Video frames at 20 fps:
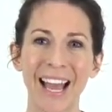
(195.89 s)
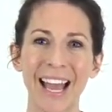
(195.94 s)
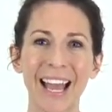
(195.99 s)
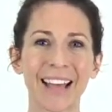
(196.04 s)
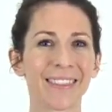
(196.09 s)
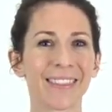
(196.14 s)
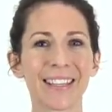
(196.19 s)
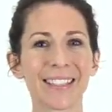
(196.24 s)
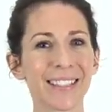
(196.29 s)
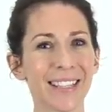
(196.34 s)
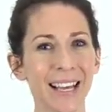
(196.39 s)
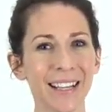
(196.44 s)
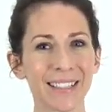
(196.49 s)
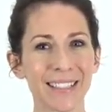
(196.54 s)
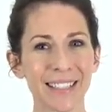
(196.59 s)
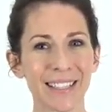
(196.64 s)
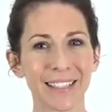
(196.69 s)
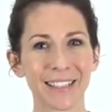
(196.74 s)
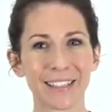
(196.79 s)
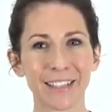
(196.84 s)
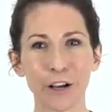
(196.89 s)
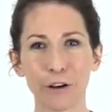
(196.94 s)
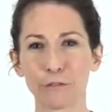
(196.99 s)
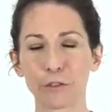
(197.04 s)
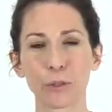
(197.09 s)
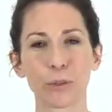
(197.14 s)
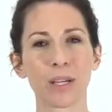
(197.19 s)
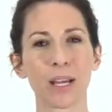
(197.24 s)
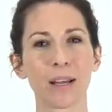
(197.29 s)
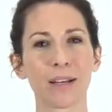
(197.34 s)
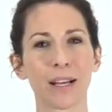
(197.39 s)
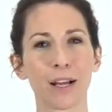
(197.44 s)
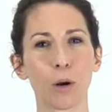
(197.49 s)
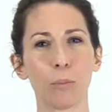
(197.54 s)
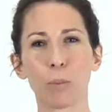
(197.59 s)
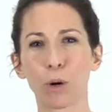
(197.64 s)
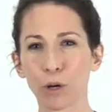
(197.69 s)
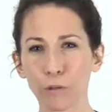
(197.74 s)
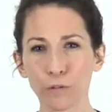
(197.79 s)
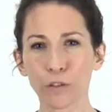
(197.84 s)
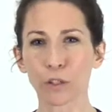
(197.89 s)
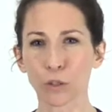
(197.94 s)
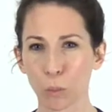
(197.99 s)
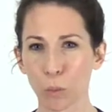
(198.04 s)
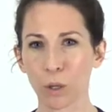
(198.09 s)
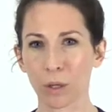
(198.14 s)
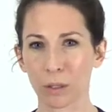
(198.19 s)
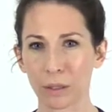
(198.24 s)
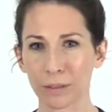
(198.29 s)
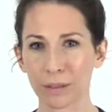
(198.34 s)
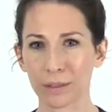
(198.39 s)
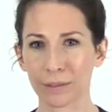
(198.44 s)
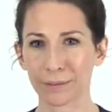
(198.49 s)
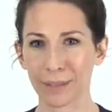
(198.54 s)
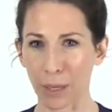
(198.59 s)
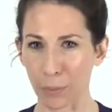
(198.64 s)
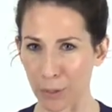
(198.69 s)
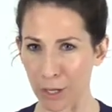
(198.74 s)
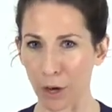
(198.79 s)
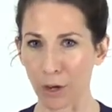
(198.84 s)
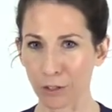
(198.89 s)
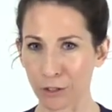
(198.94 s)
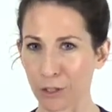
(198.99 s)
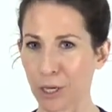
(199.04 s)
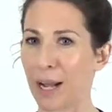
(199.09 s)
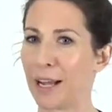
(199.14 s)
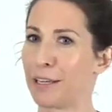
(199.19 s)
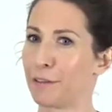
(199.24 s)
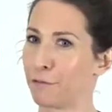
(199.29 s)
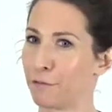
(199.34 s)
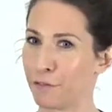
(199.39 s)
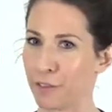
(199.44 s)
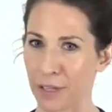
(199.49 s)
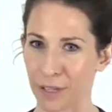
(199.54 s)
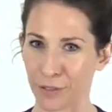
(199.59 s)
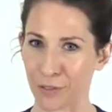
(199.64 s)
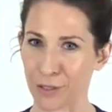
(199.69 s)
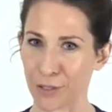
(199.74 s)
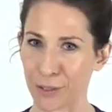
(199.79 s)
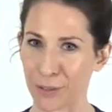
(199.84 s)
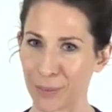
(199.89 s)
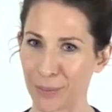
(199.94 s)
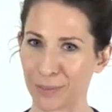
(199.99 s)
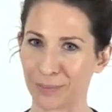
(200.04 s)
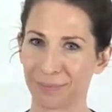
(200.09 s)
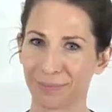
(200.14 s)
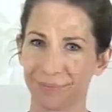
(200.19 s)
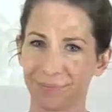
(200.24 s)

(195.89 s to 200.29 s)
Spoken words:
and this idea of creating a perfect world that we all try and fit into.